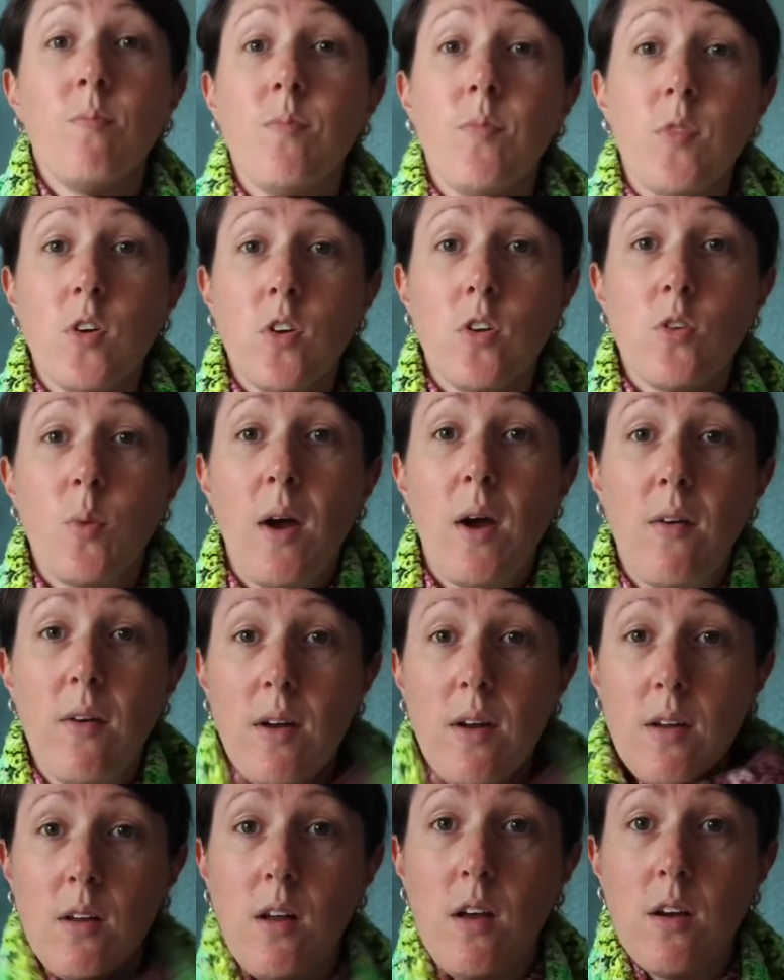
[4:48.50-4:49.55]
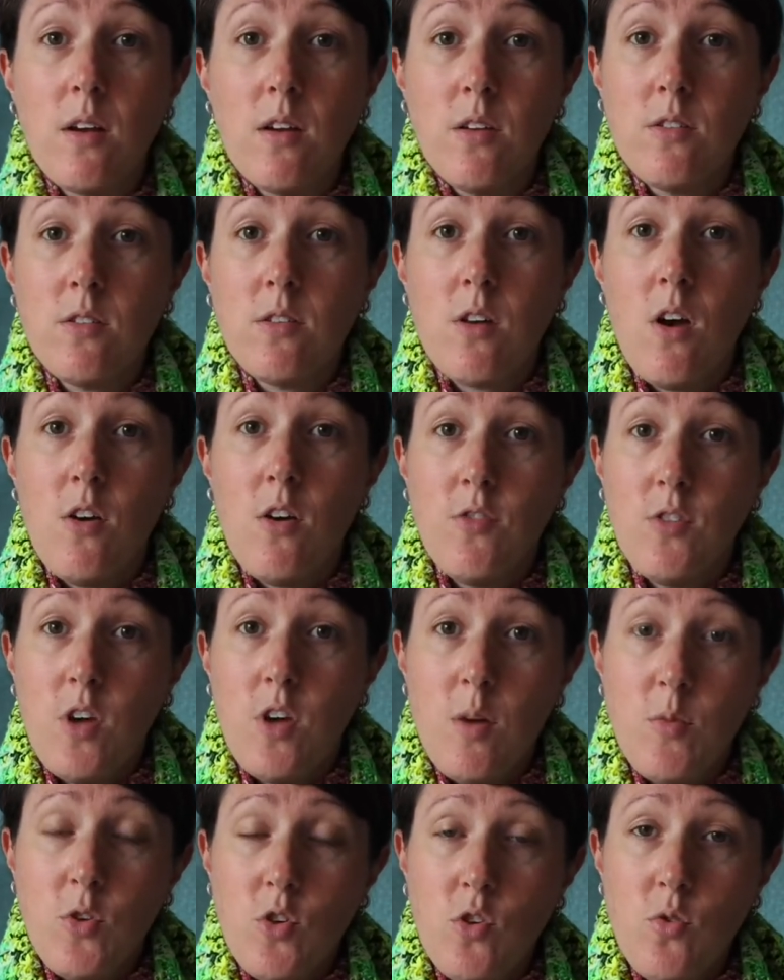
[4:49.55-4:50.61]
you could wear it like a scarf
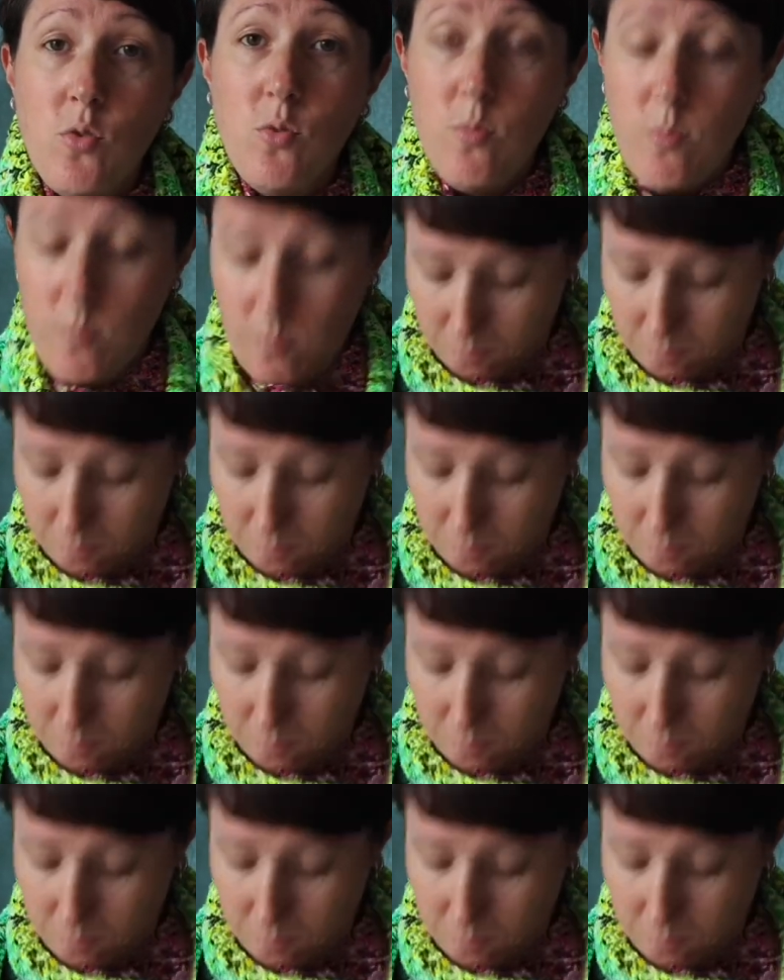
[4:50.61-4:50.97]
type shawl.